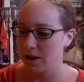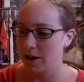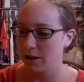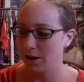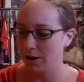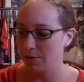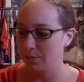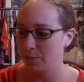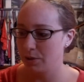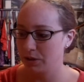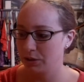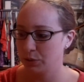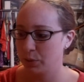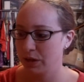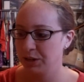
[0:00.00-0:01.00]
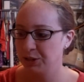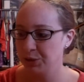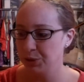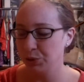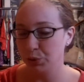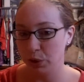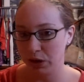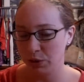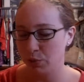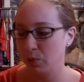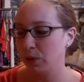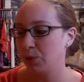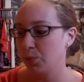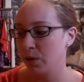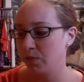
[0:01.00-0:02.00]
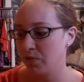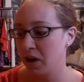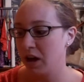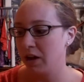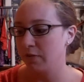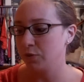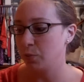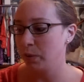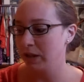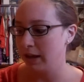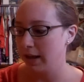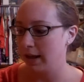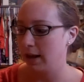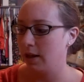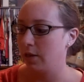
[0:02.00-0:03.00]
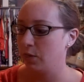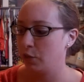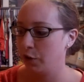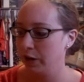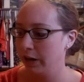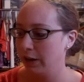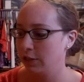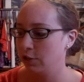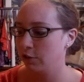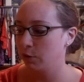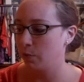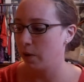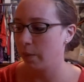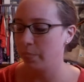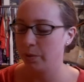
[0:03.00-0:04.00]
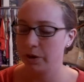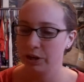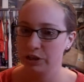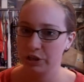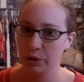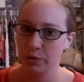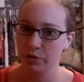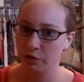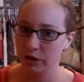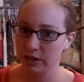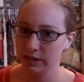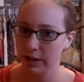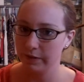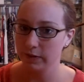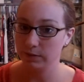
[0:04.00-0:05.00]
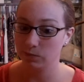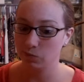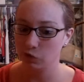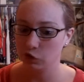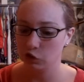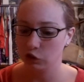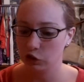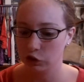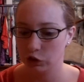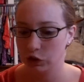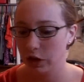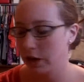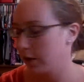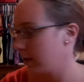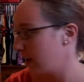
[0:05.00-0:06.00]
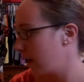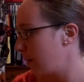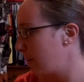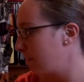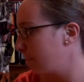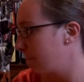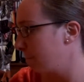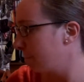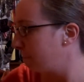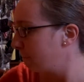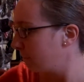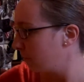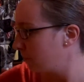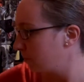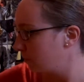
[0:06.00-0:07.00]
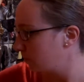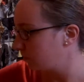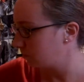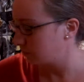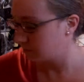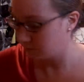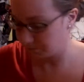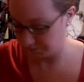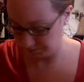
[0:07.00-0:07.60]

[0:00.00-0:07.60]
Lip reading: I got books 22, 23, 25, 28, 30, 31, 32, and 37. So, yeah.